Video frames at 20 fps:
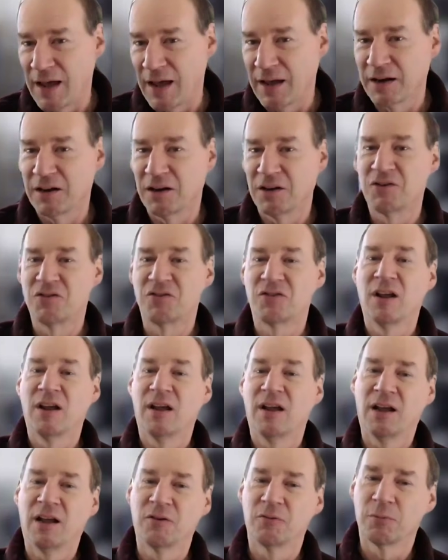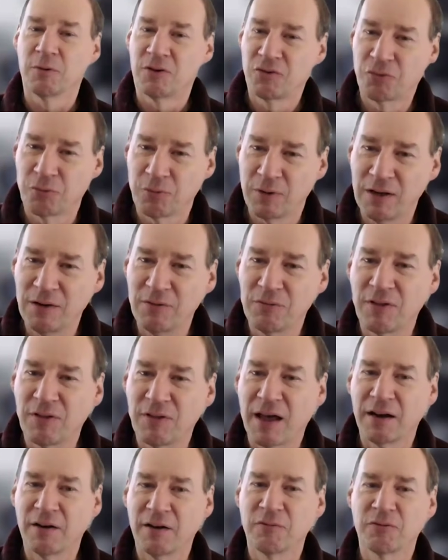manage, and retrieve
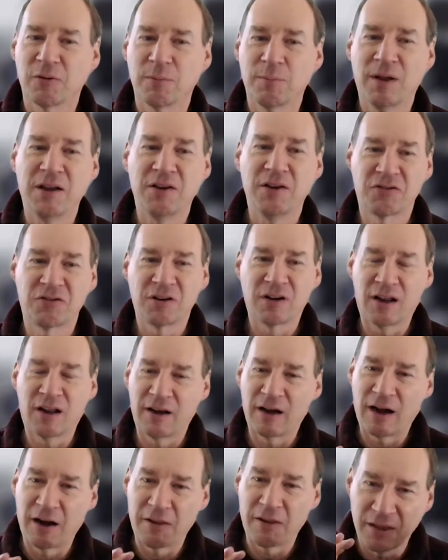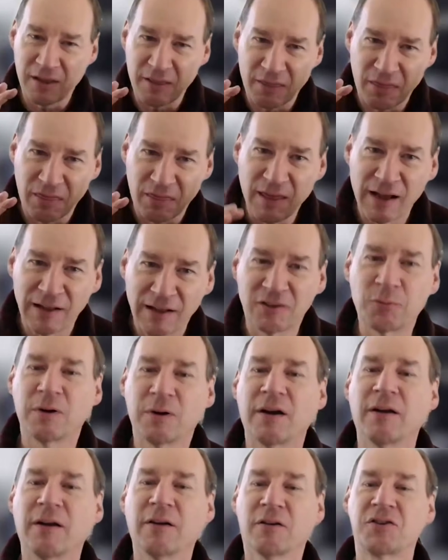that information. And I think that's
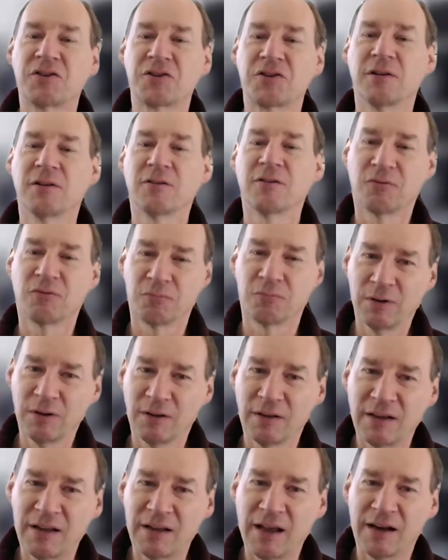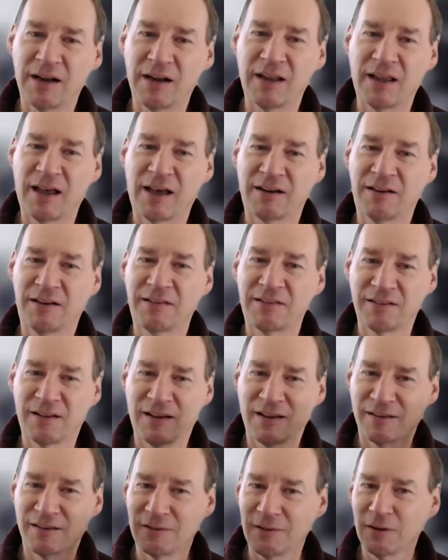what Eric Cheddar's really getting at. He's
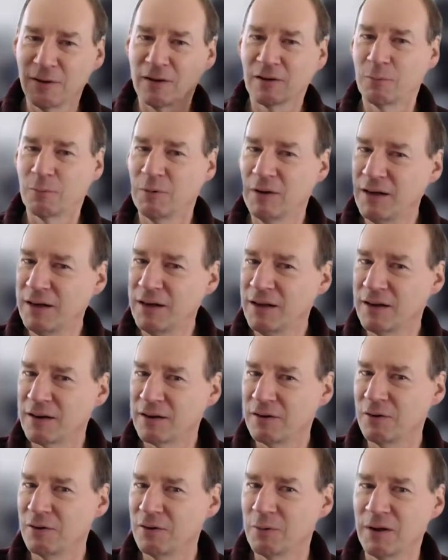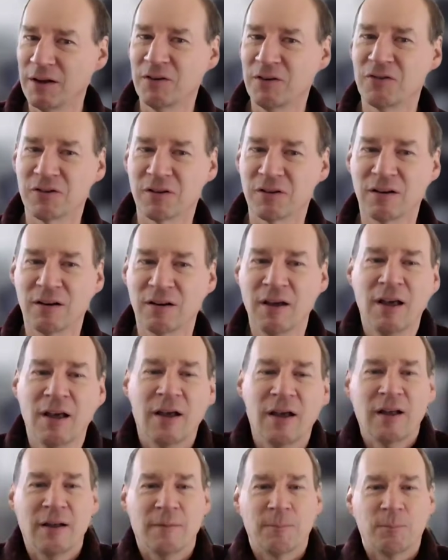saying, look, we need a new engine.
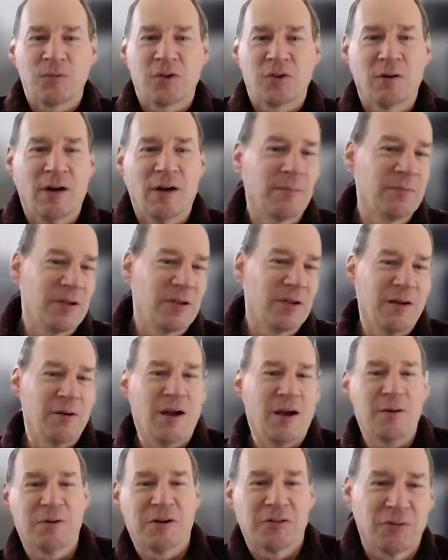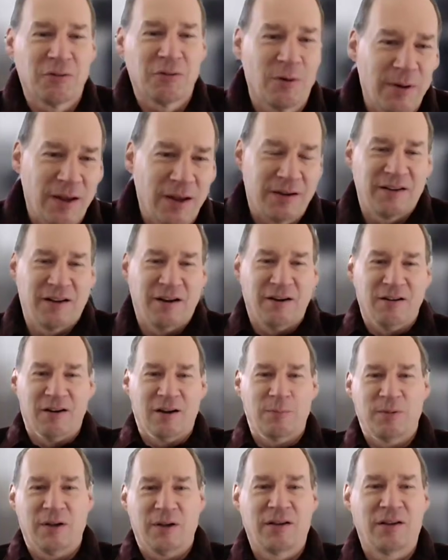So I want to throw it back to
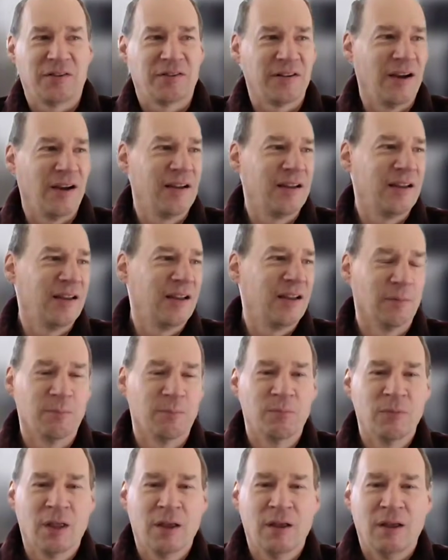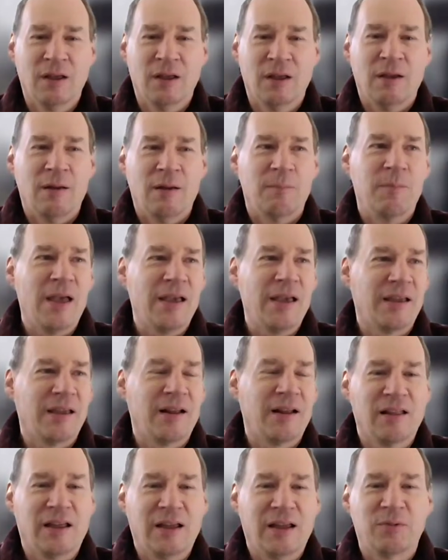Eric because I am
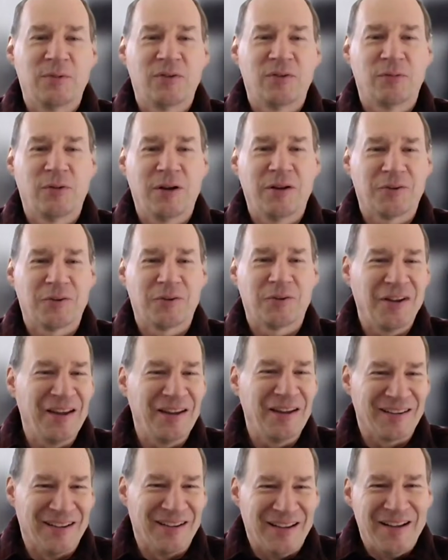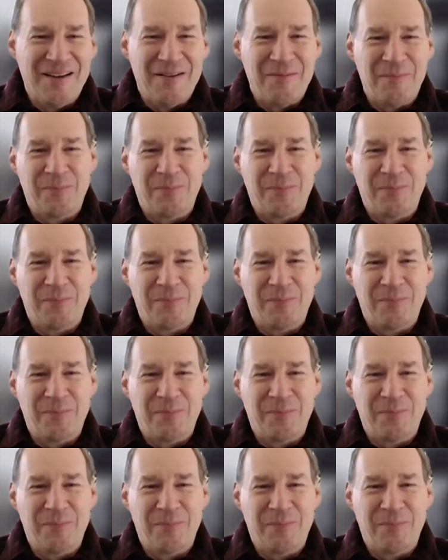making claims of what you're saying.